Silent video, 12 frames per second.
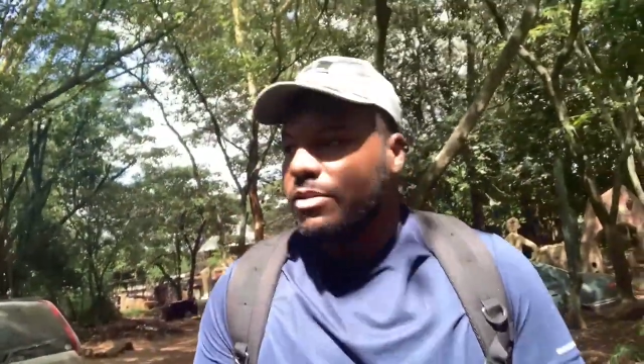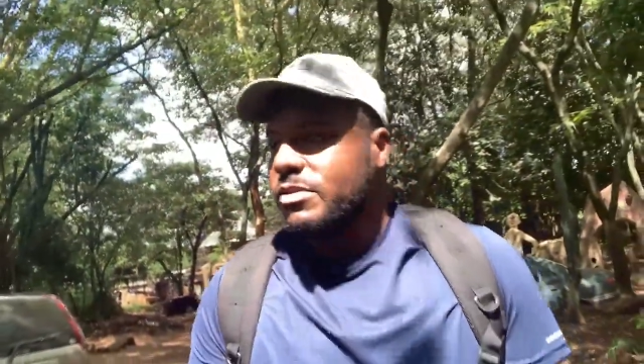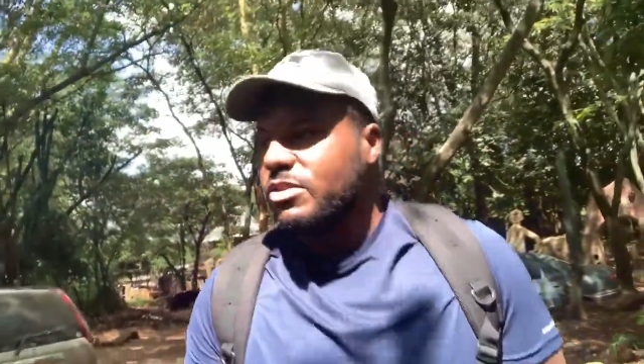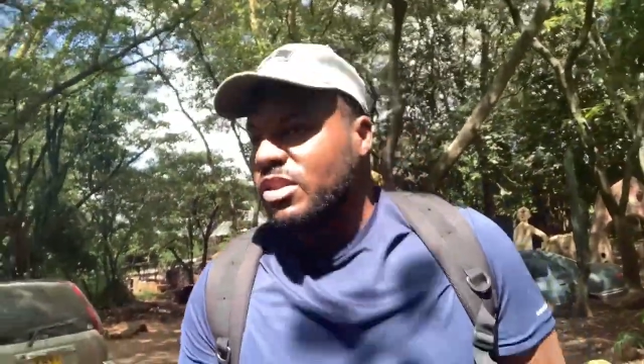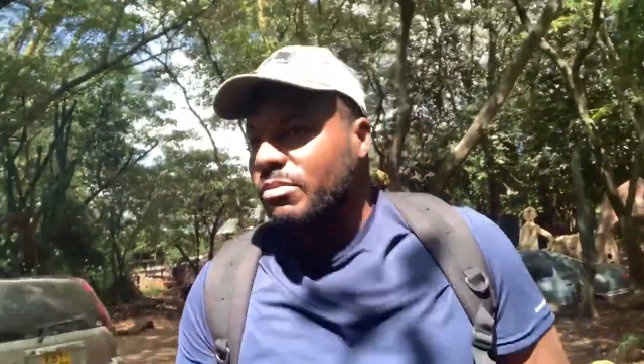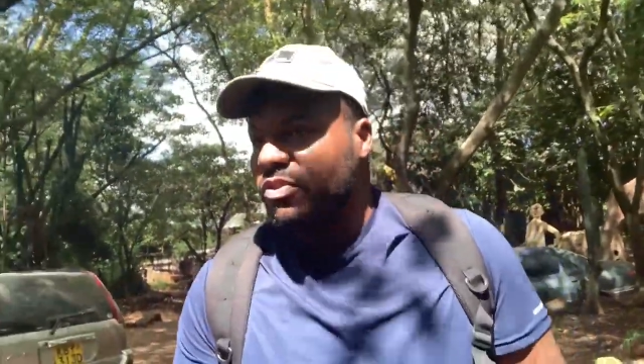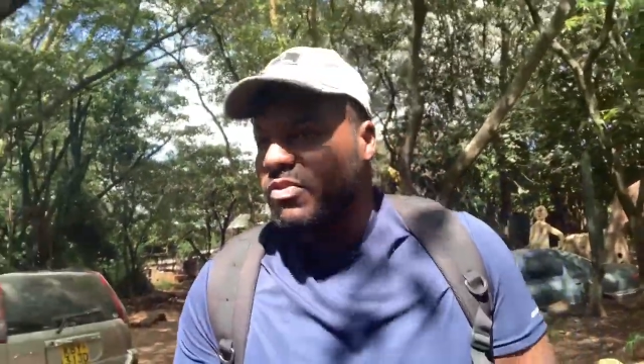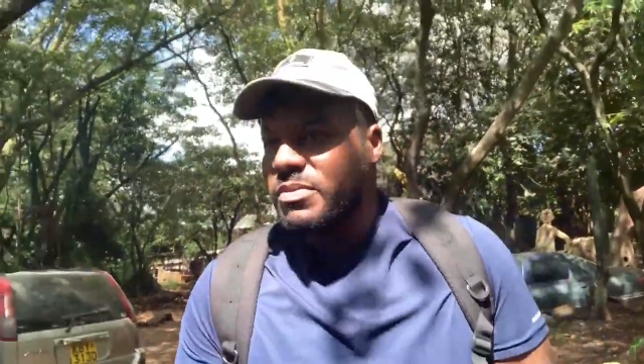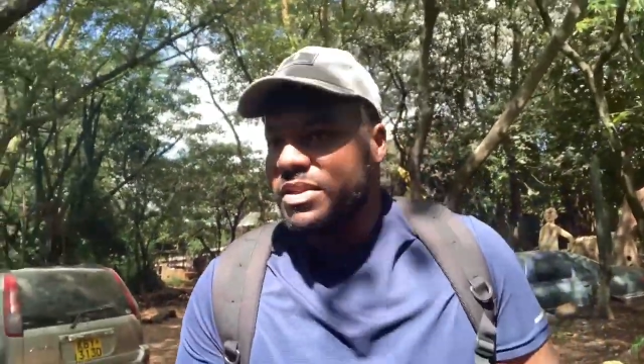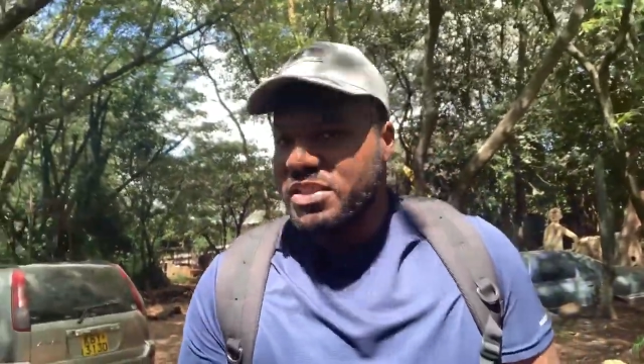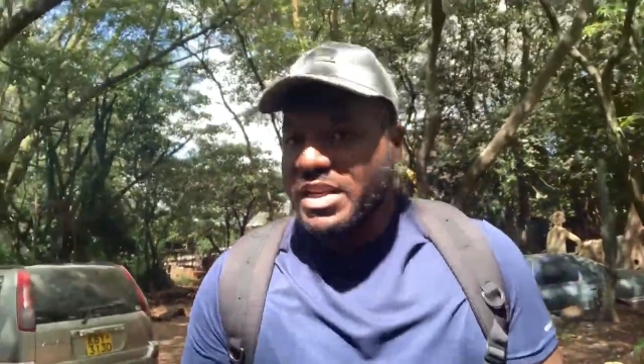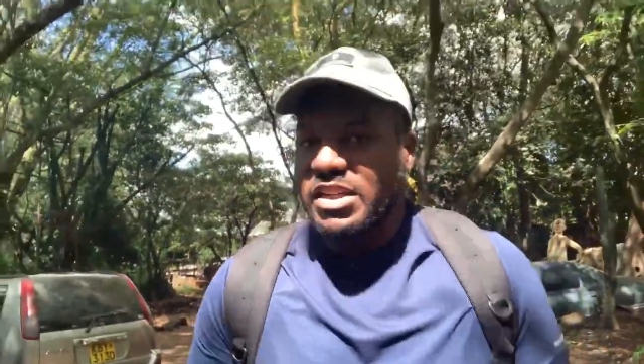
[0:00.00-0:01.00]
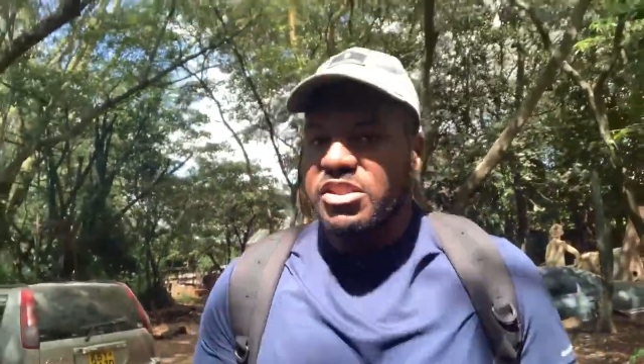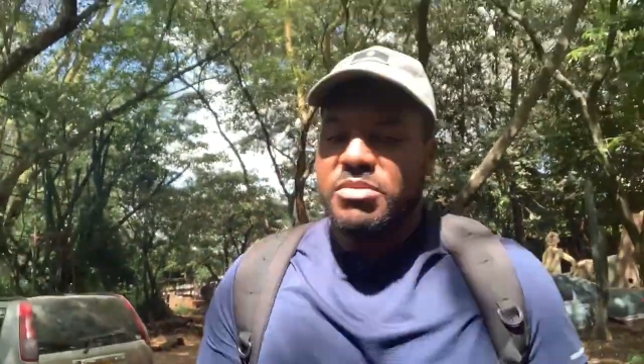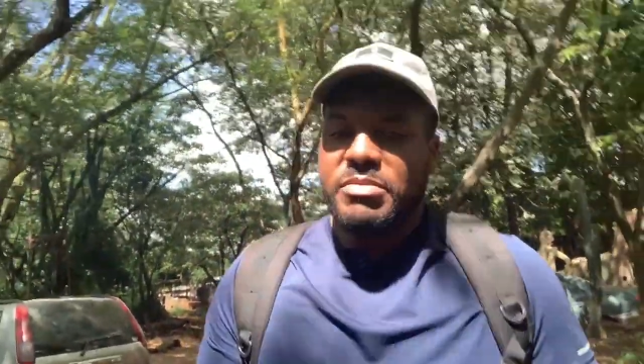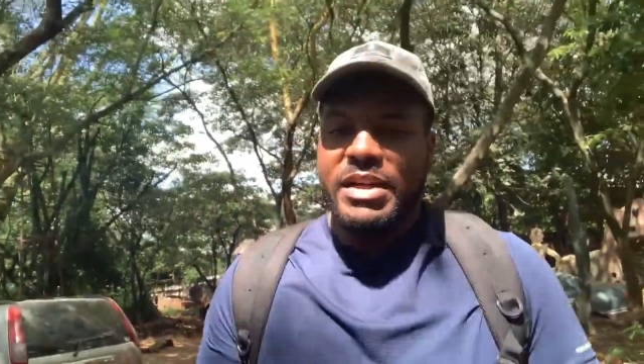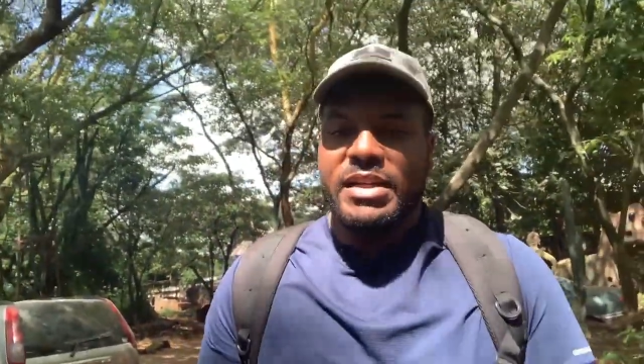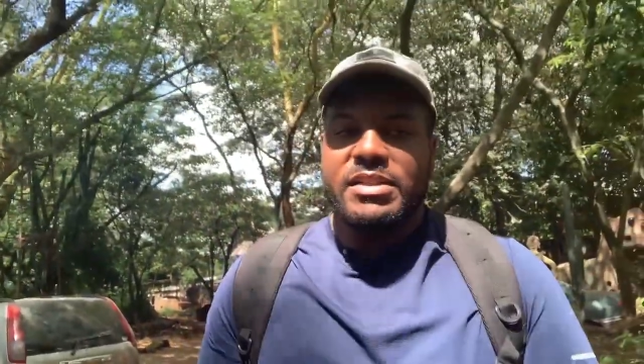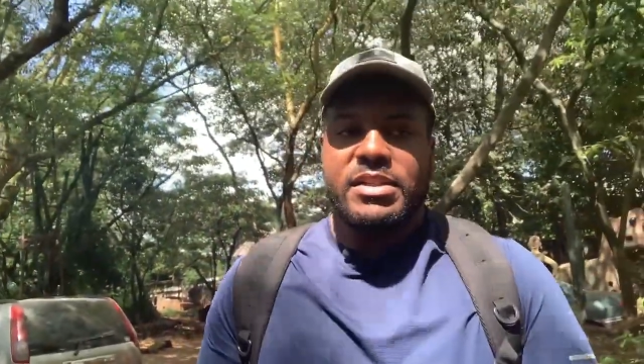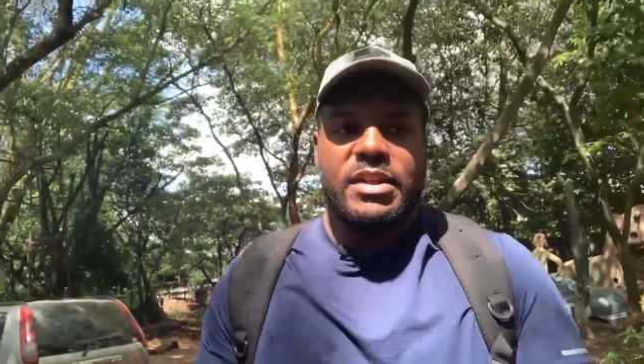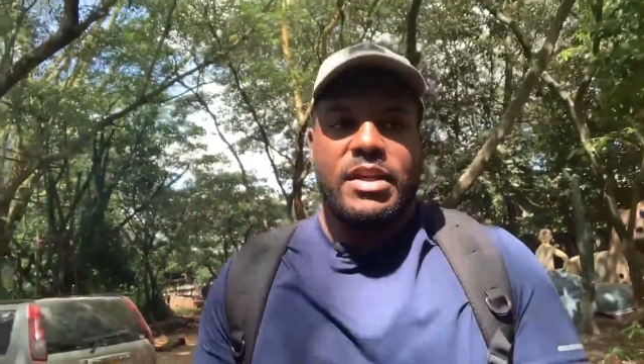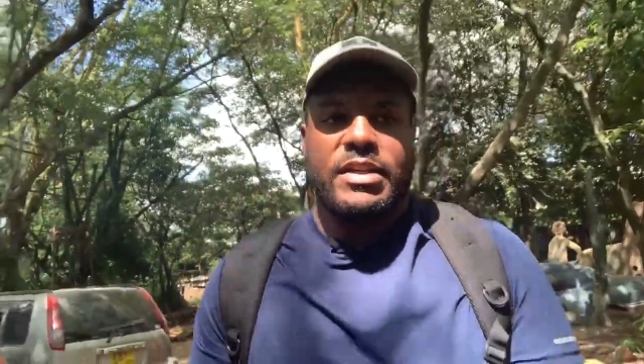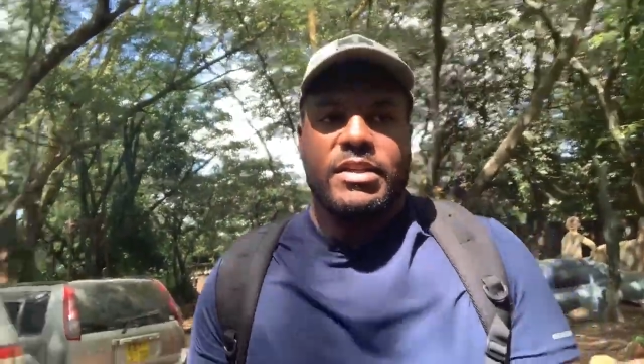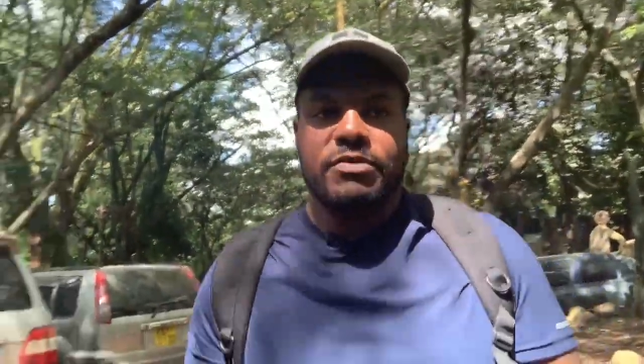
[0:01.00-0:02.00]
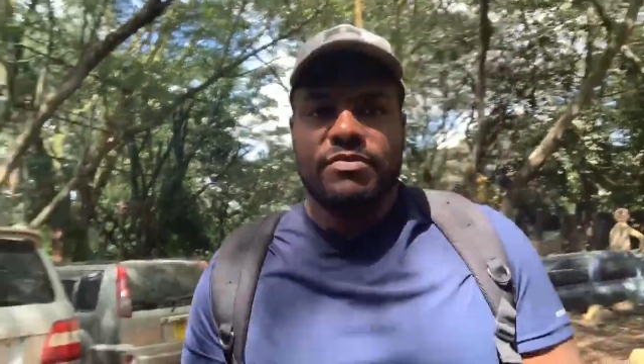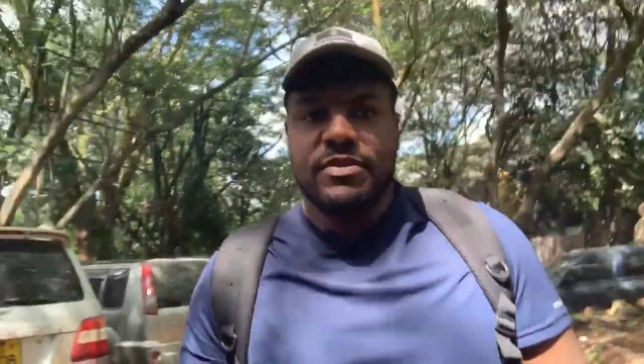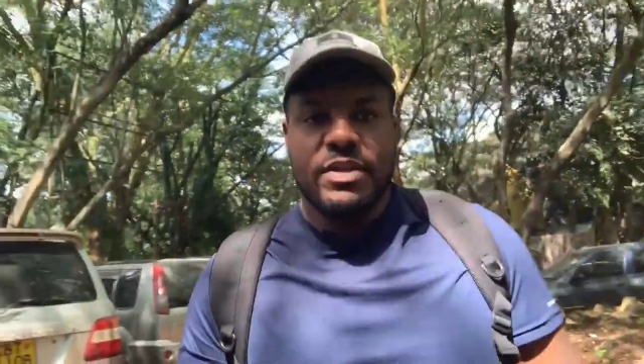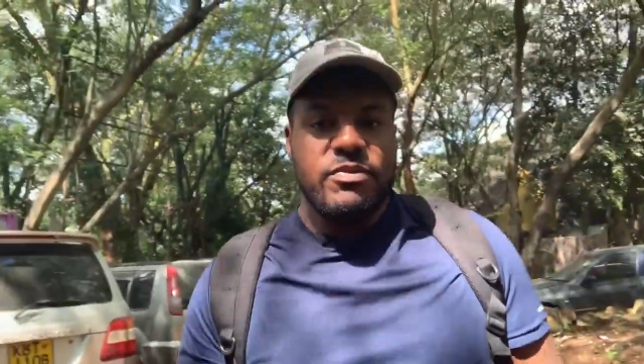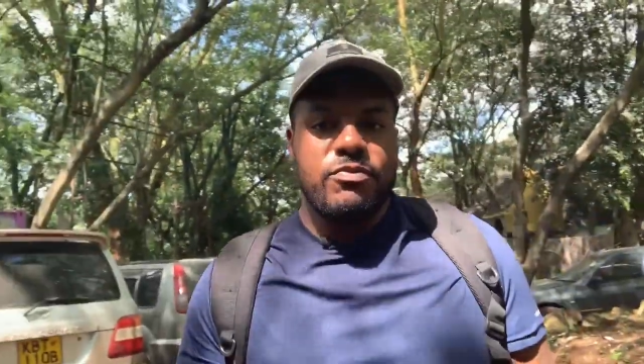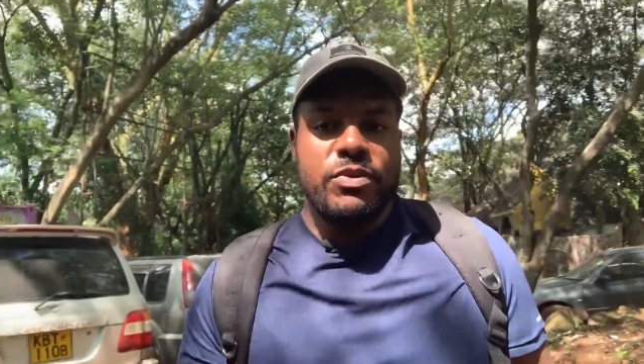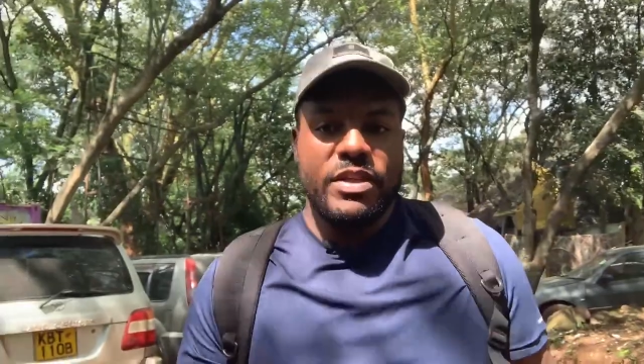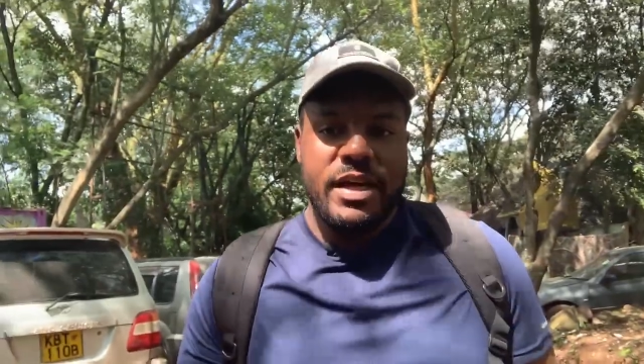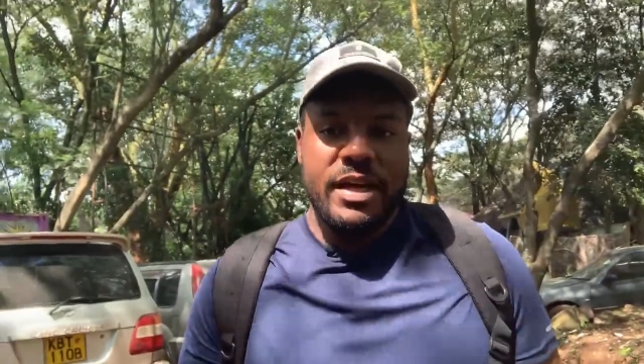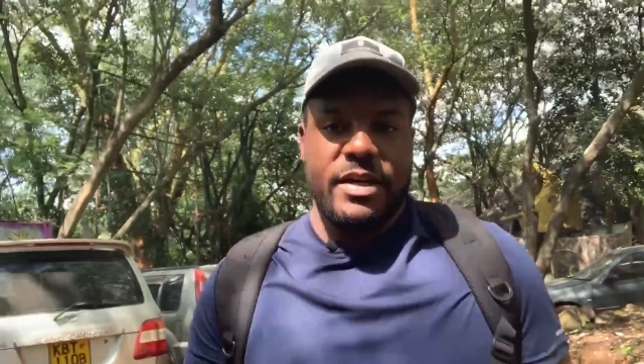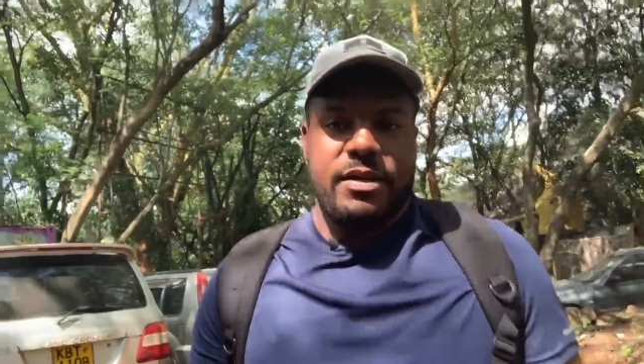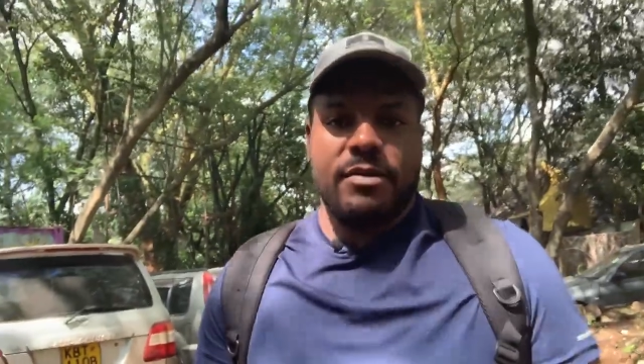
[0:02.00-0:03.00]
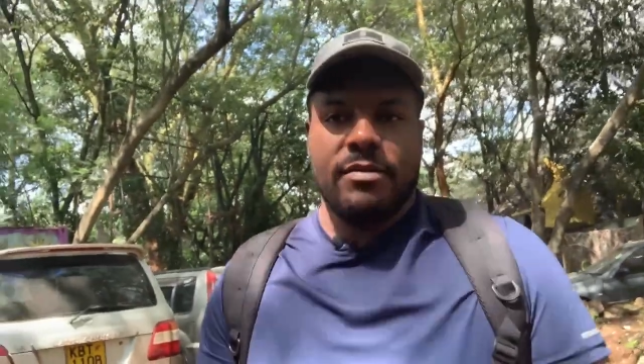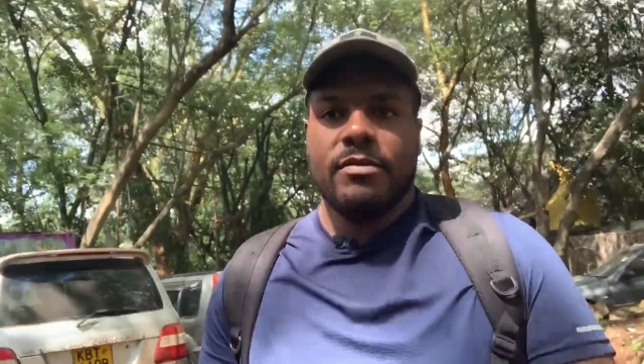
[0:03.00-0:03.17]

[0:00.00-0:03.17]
some of them is actually made today, if if we can.